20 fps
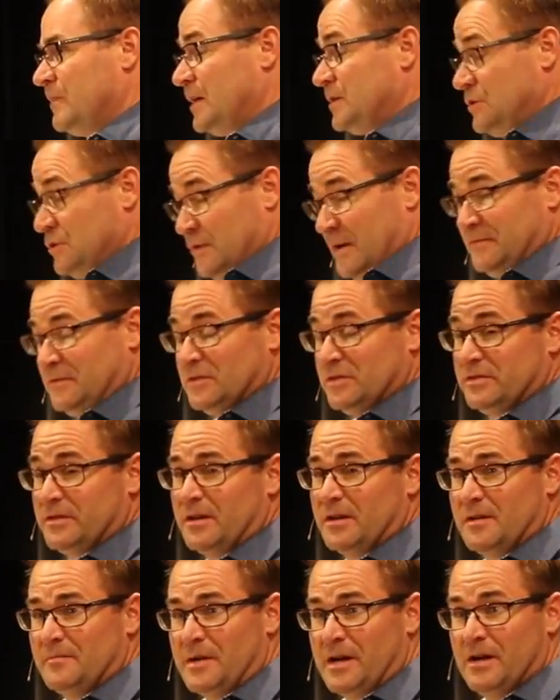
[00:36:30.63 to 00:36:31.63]
I do have to
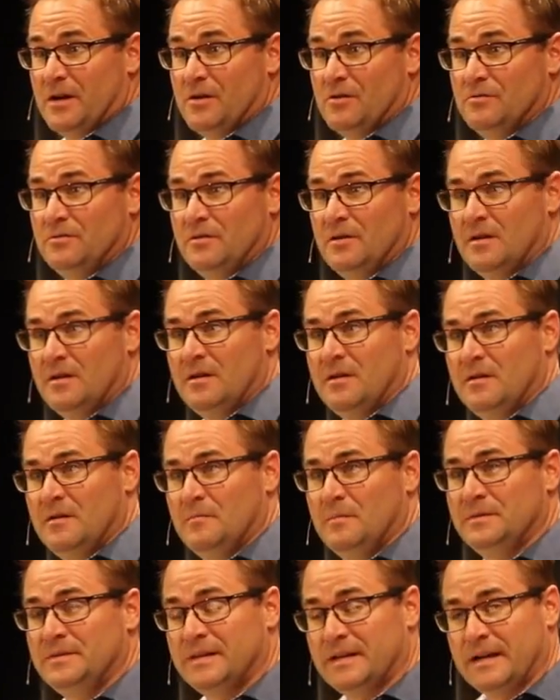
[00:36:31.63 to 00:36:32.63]
study on my own,
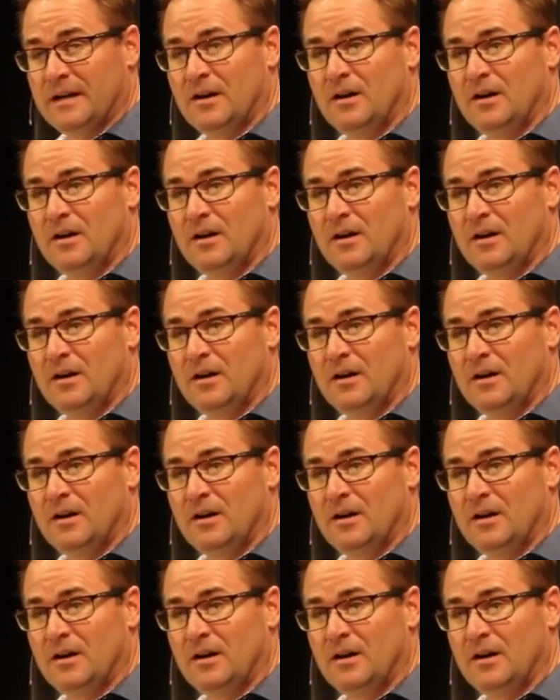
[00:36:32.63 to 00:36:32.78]
but then